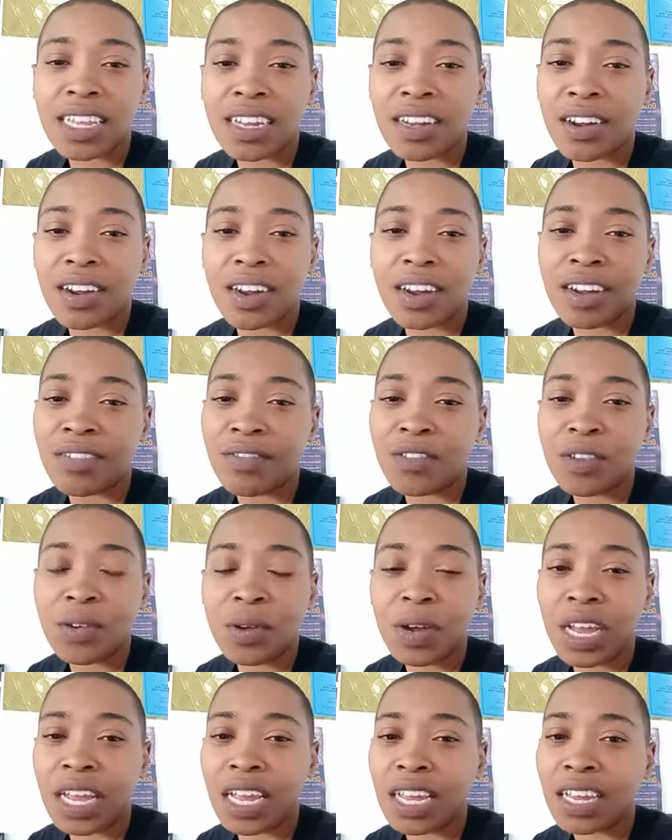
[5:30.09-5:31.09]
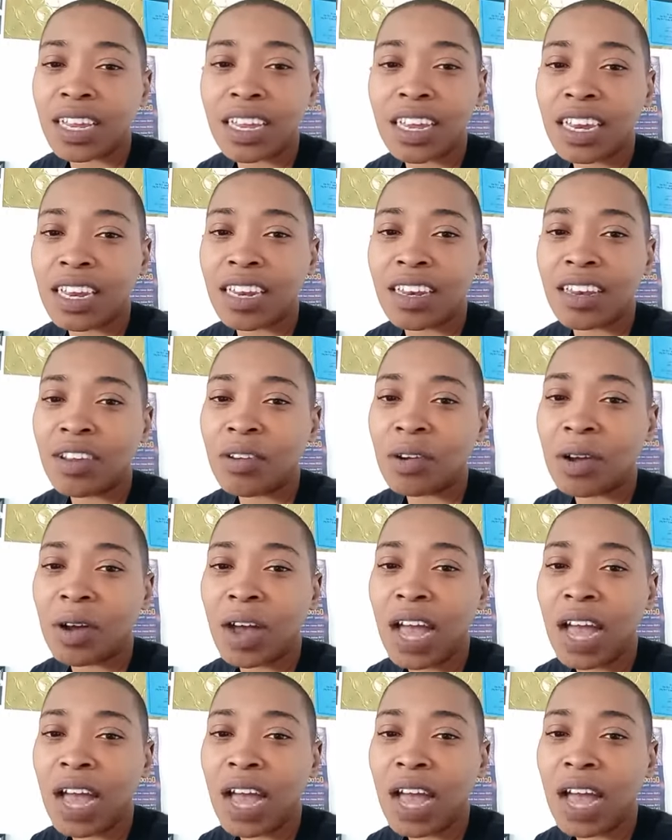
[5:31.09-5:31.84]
or if you ain't getting, you know,